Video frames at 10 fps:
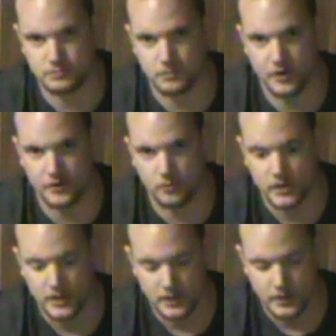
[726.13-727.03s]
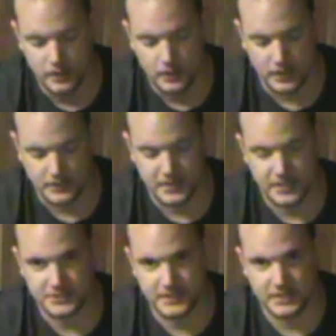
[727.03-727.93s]
was Mario
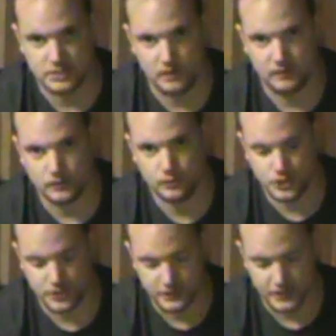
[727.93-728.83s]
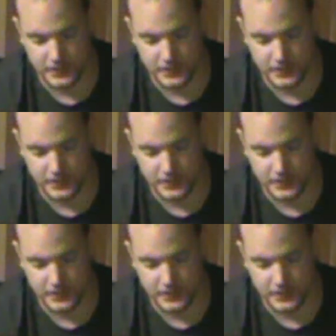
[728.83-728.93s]
Dance Dance Revolution,